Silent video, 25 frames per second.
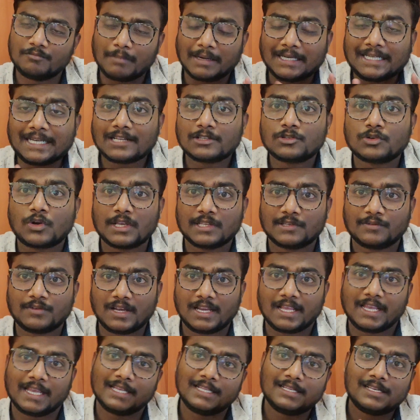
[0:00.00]
better choice
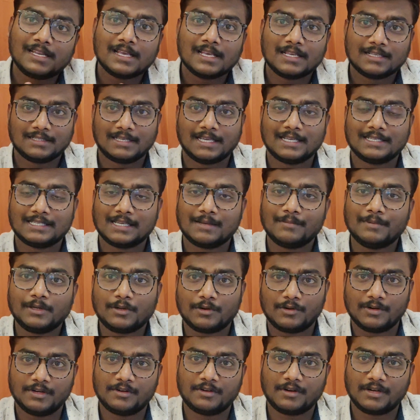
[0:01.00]
filling in CSAB
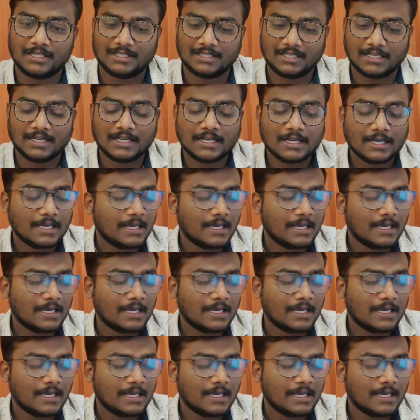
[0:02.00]
2023.